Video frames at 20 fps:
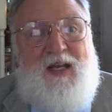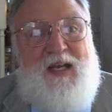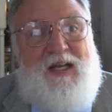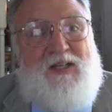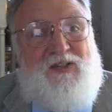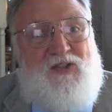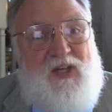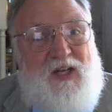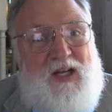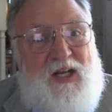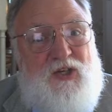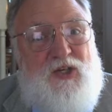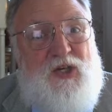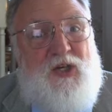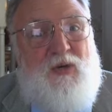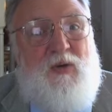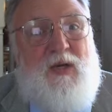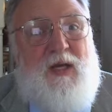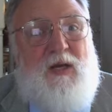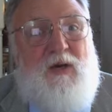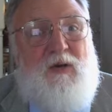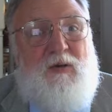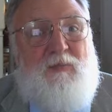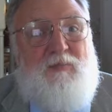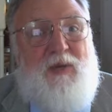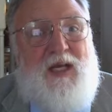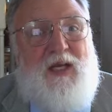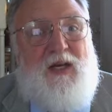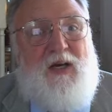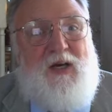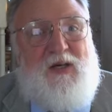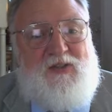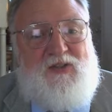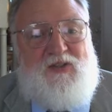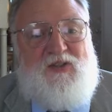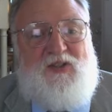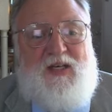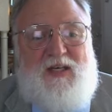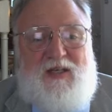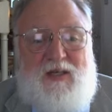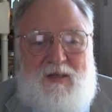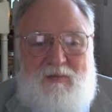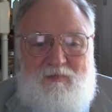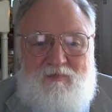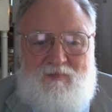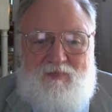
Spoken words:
is an issue here, Peacock said.